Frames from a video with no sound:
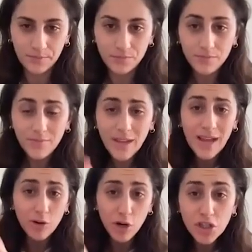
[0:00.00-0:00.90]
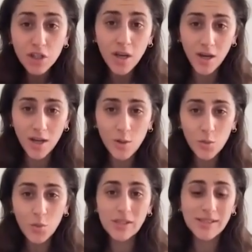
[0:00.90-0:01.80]
Rashid
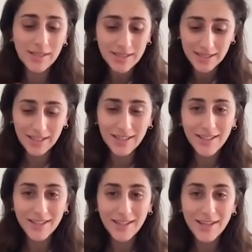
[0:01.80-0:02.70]
Khan was sitting